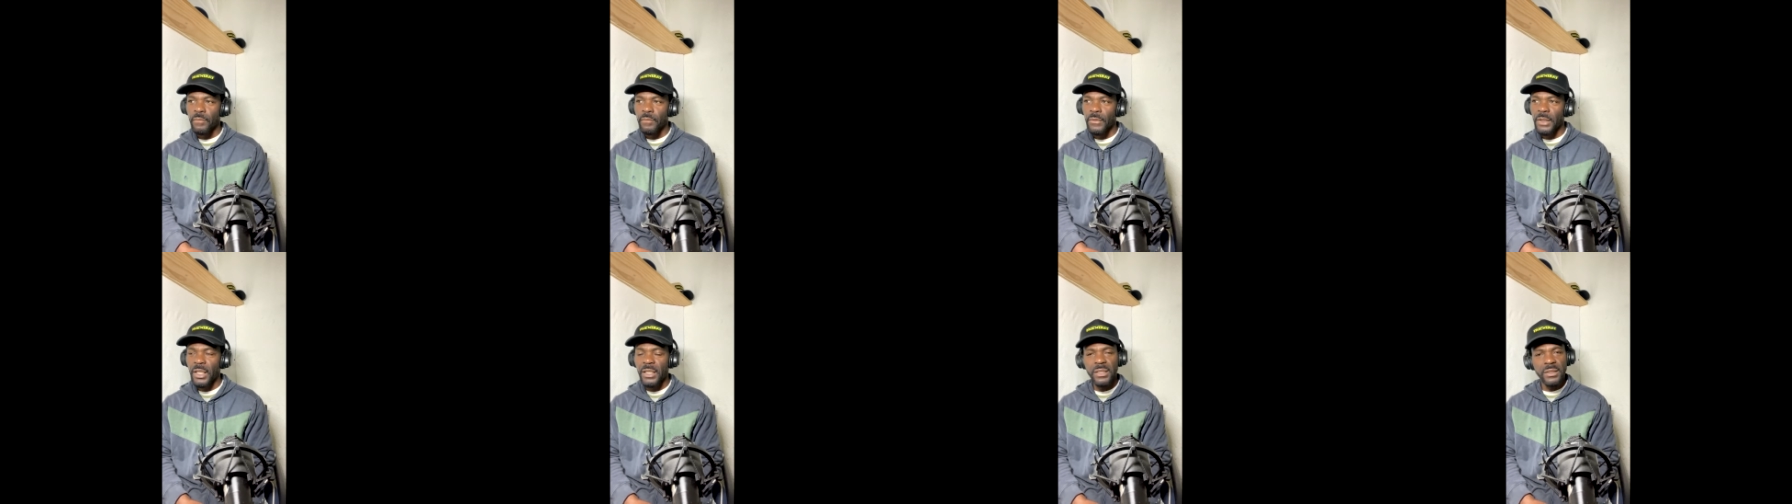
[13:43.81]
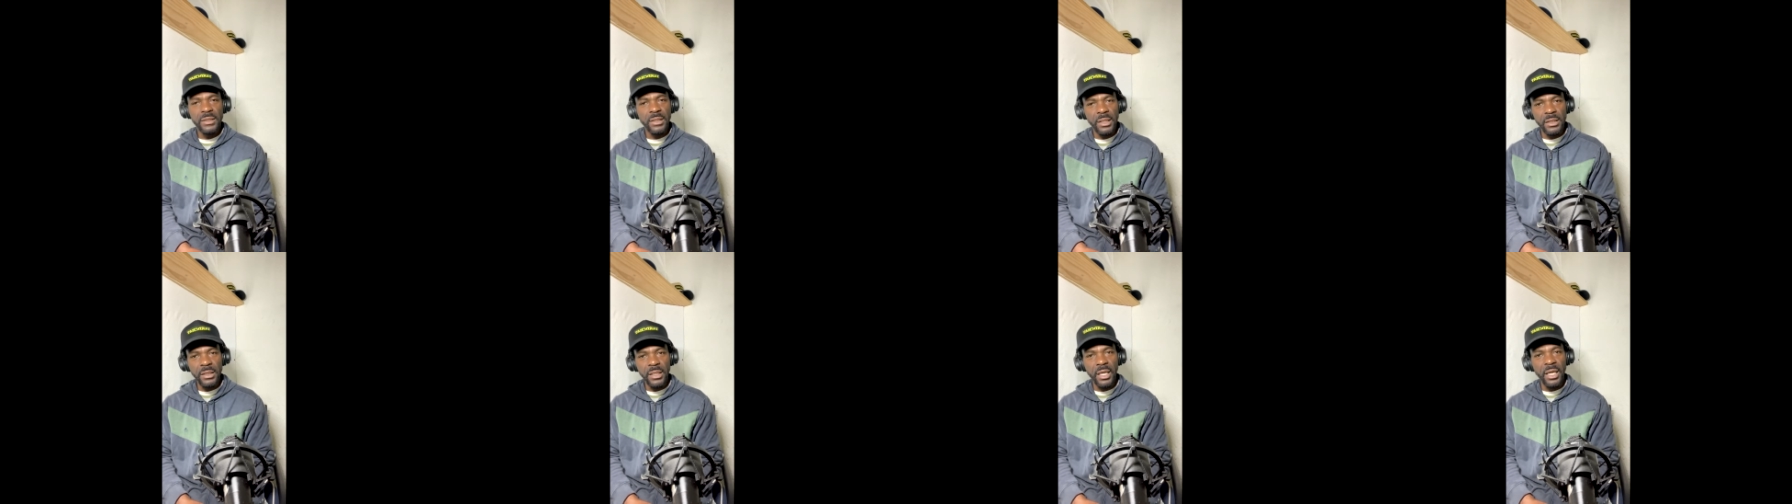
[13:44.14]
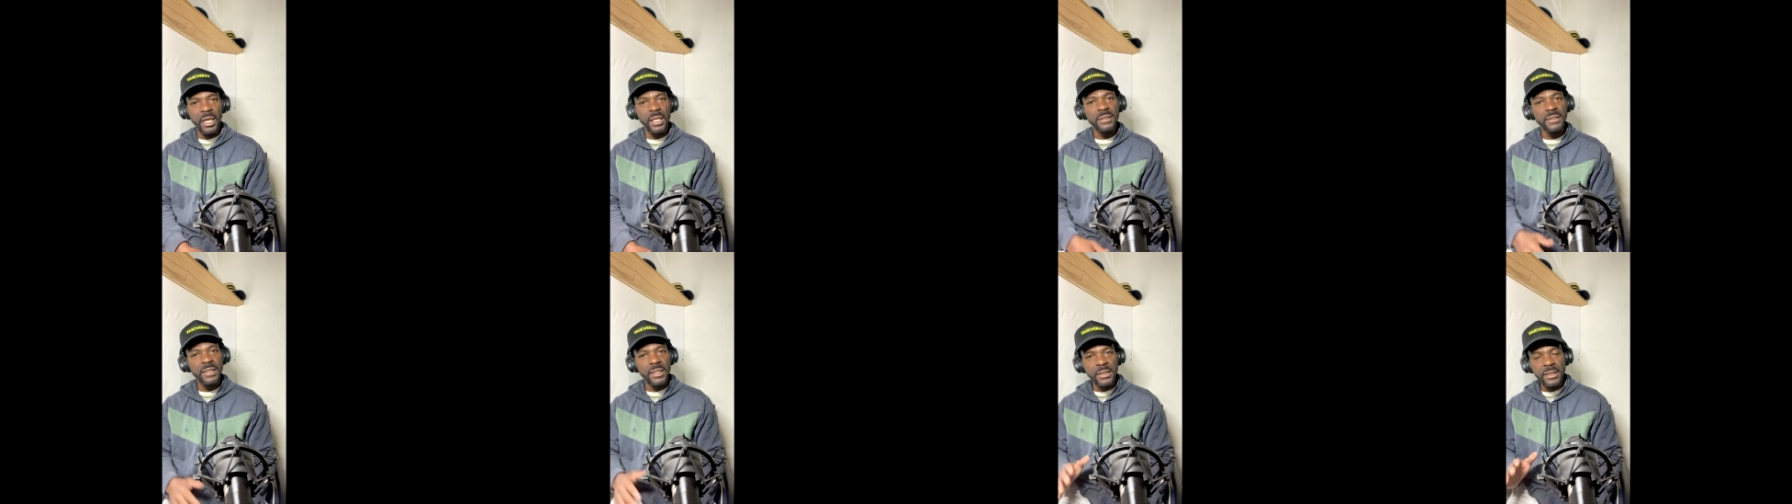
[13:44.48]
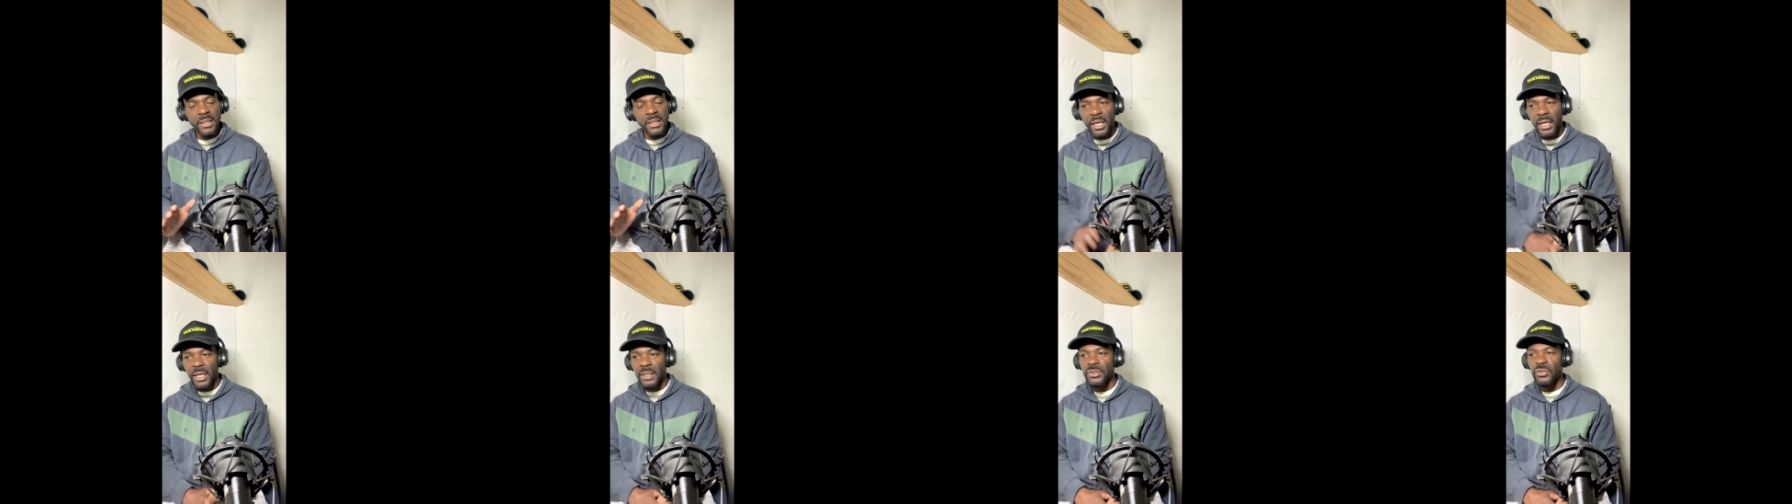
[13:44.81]
And he said, "Yeah." I said,
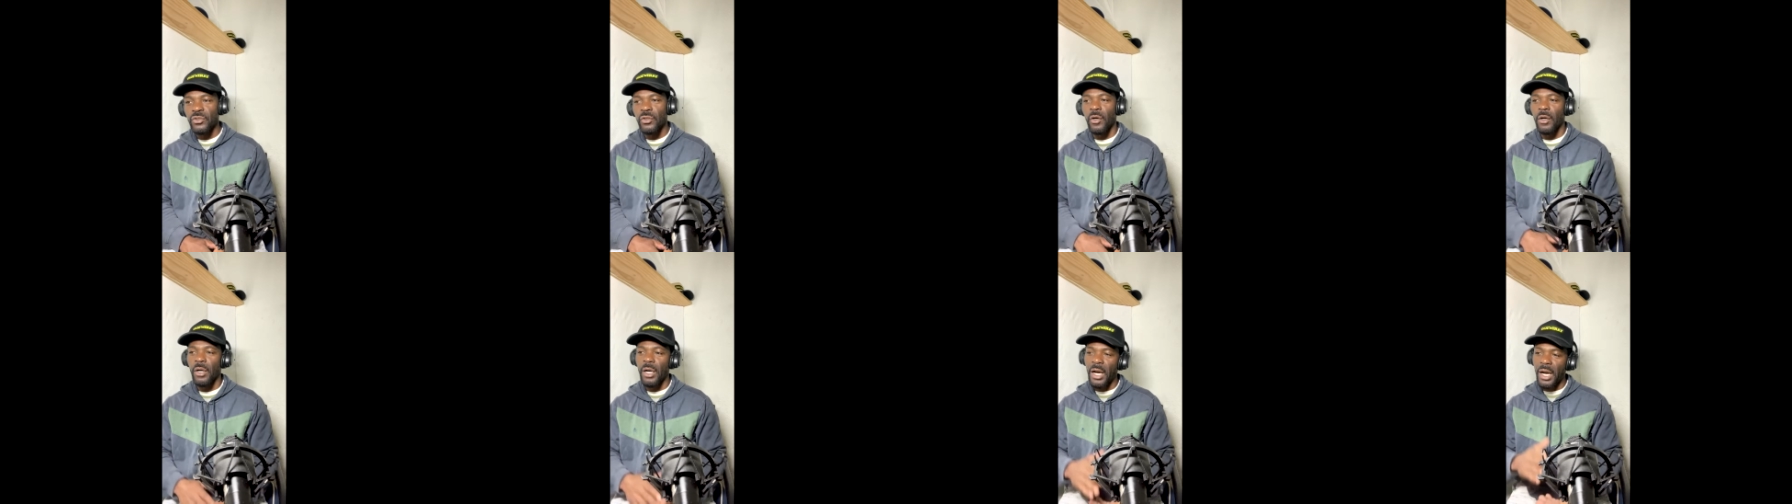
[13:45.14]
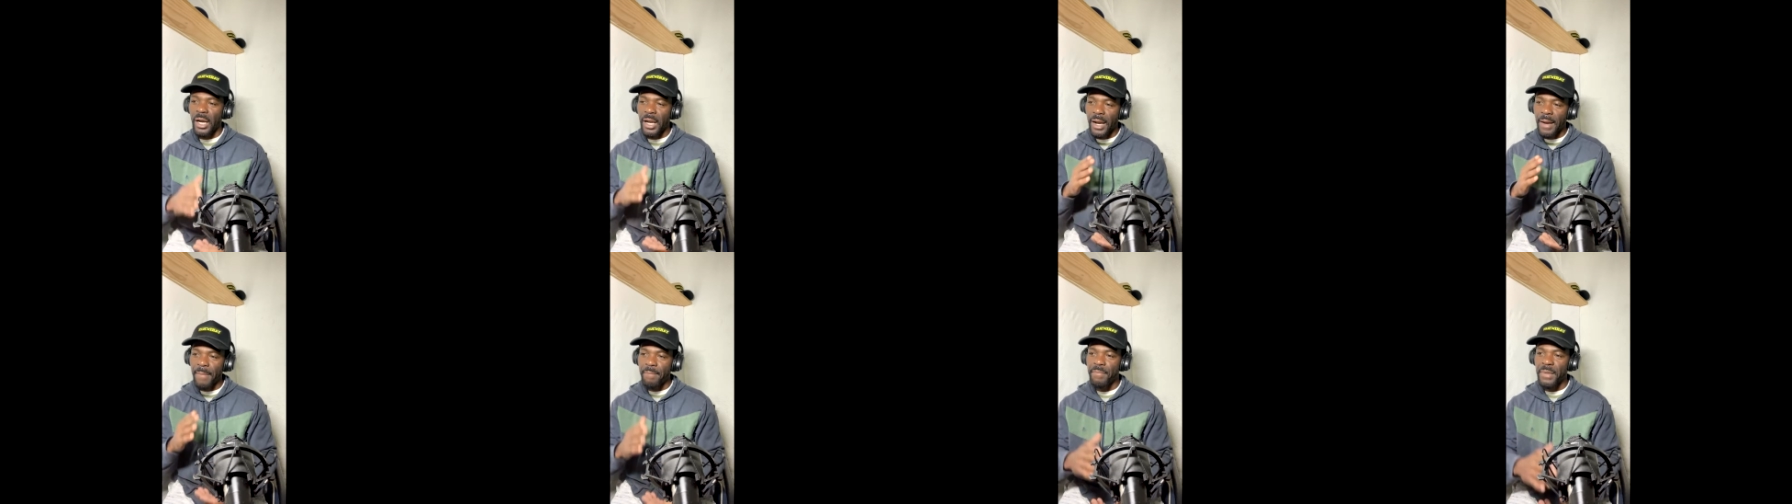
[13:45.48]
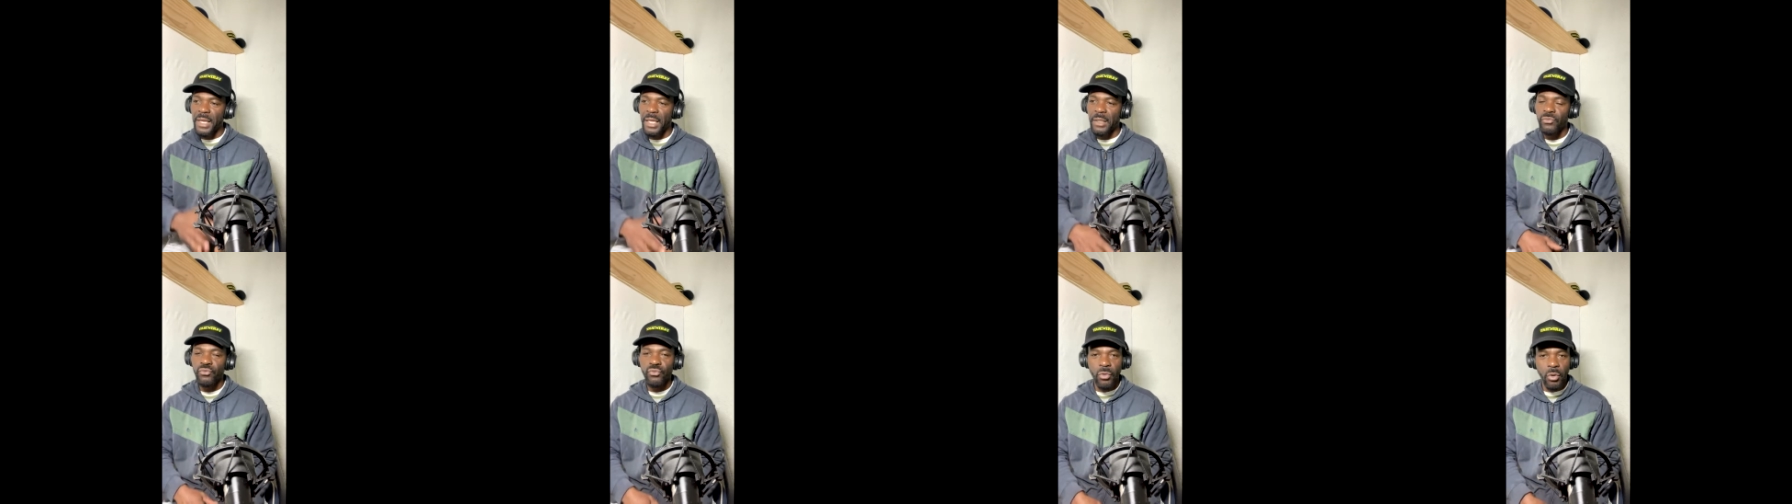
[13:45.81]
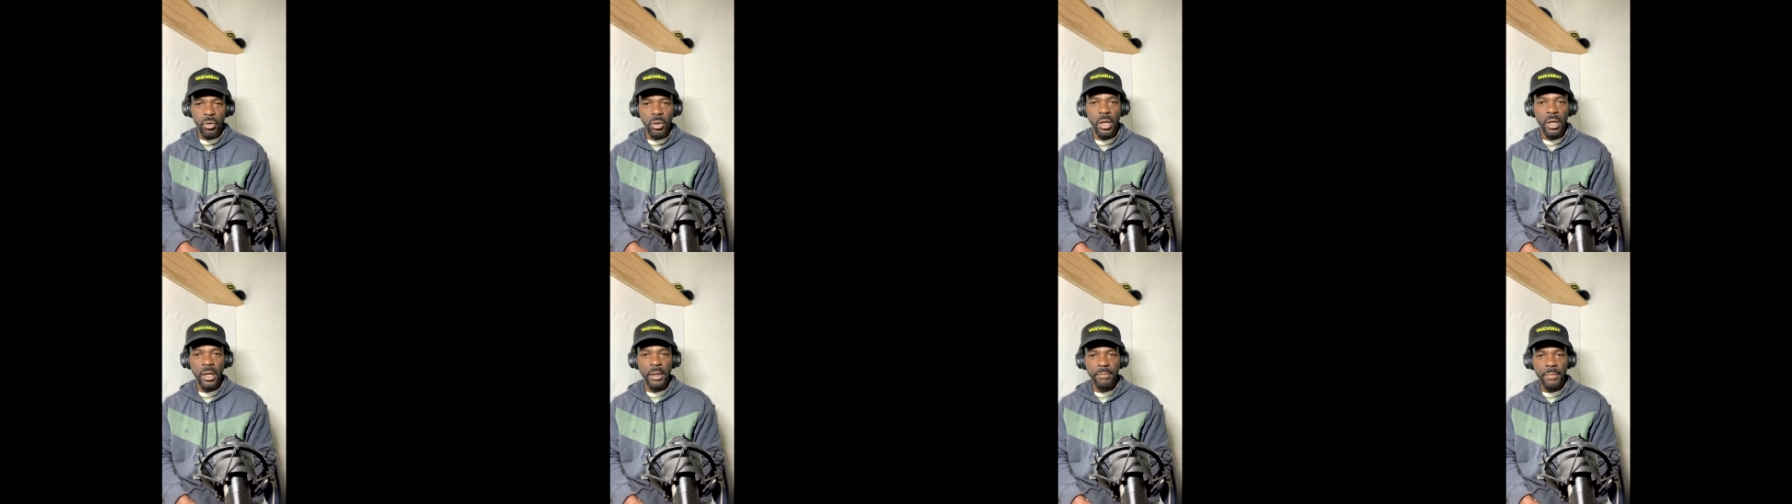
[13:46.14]
"Yeah." So I met
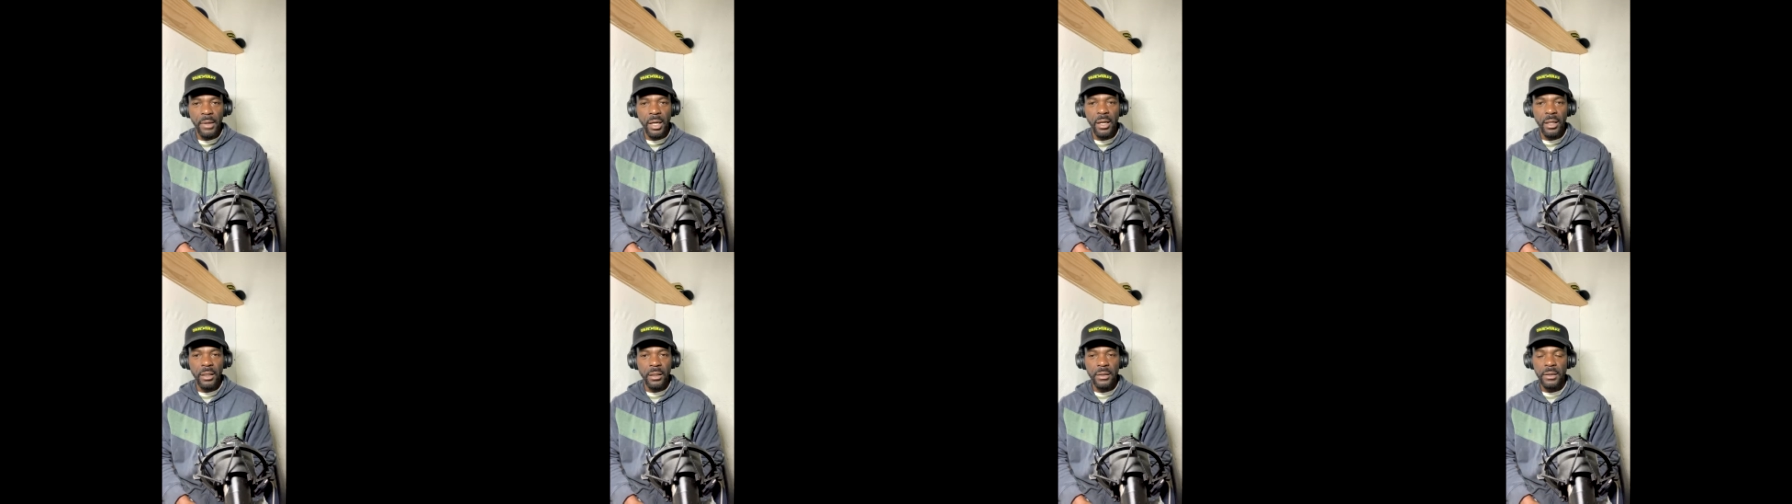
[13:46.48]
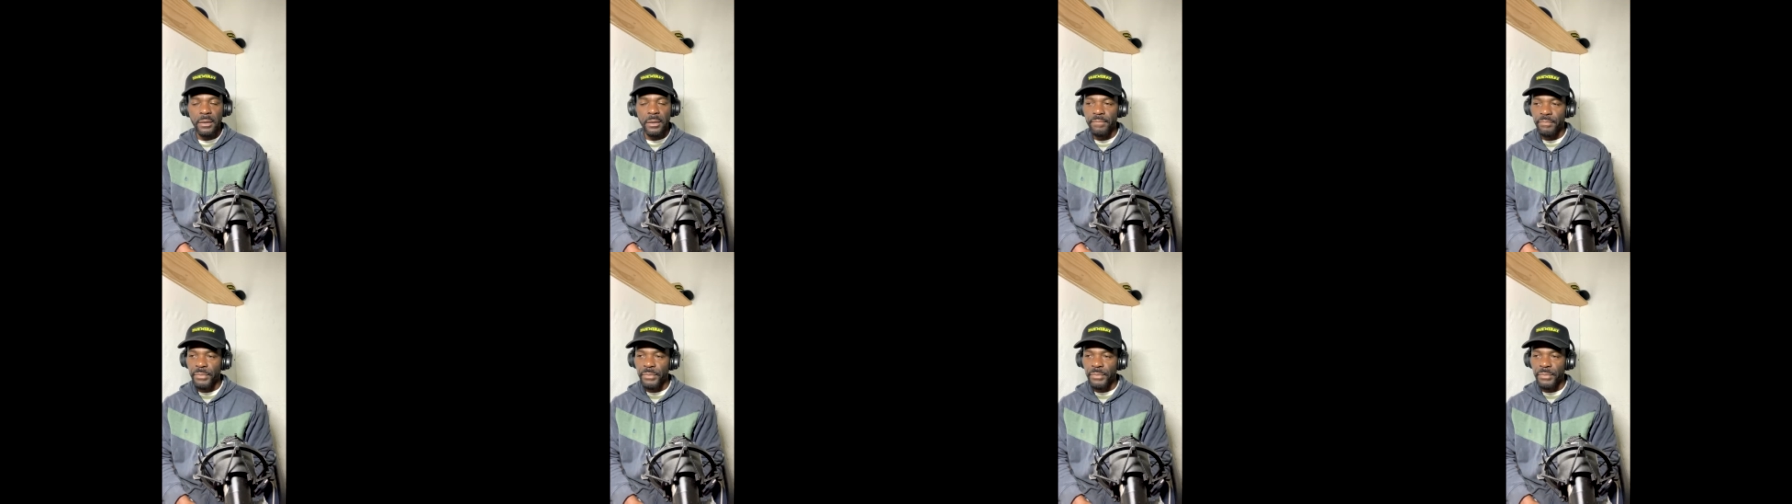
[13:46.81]
Rohan Marley.